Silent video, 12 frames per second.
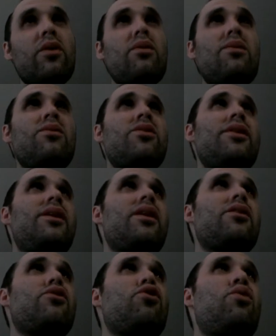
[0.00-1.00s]
what was it,
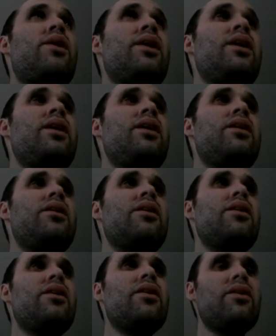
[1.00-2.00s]
like 20
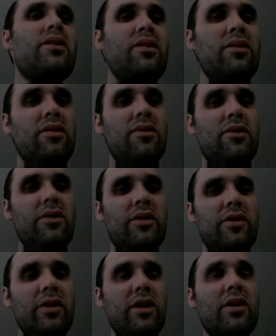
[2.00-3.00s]
for
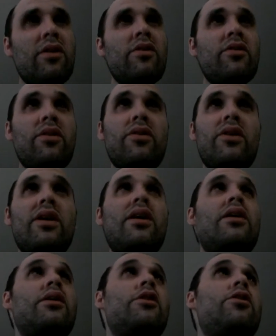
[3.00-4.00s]
this year and all
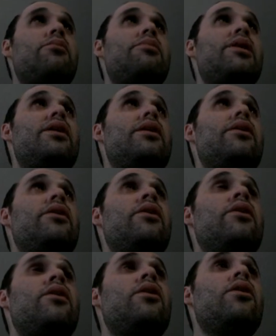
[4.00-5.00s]
that,
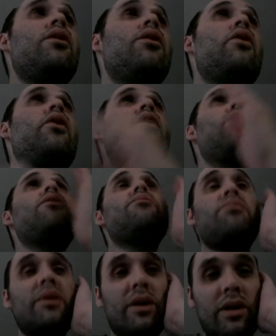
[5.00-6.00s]

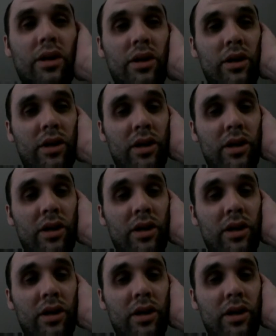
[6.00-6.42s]
but